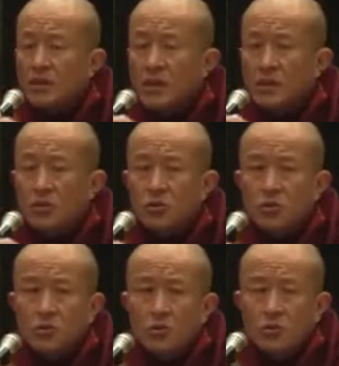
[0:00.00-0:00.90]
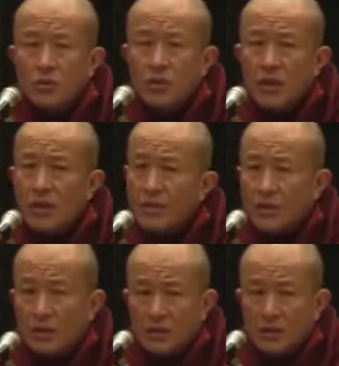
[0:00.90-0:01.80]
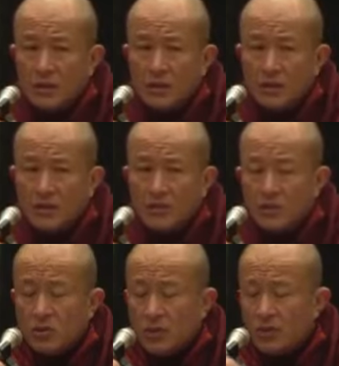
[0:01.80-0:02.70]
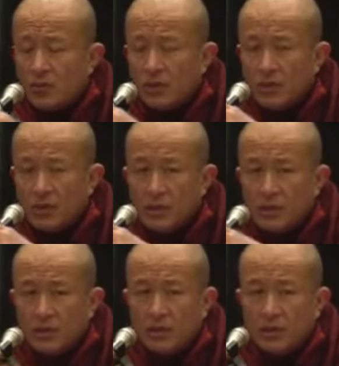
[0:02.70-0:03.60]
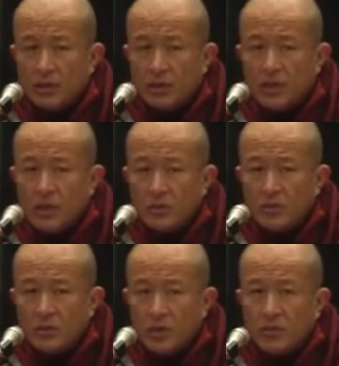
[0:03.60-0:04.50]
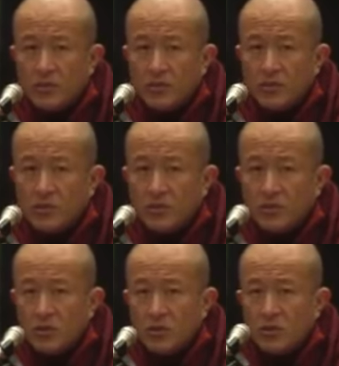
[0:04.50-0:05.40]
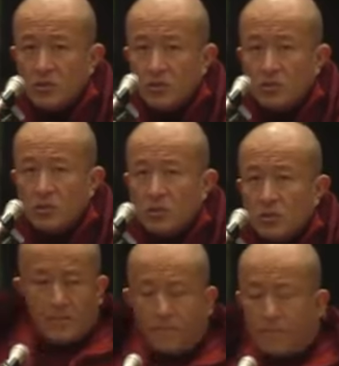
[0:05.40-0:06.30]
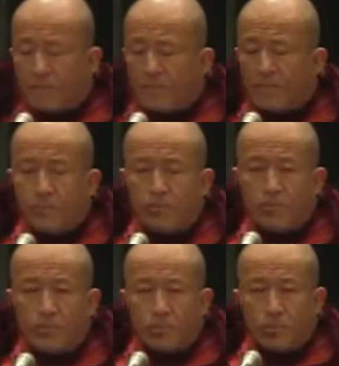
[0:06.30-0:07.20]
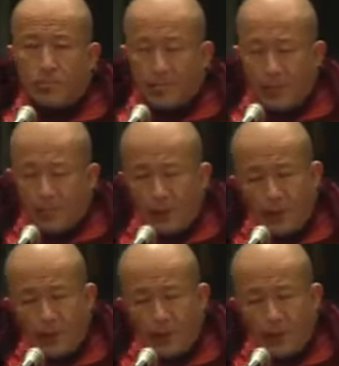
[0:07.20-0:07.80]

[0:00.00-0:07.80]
I think that is true with everything, right? Even to ride a bicycle, it helps to have someone to teach you. You can read books and all of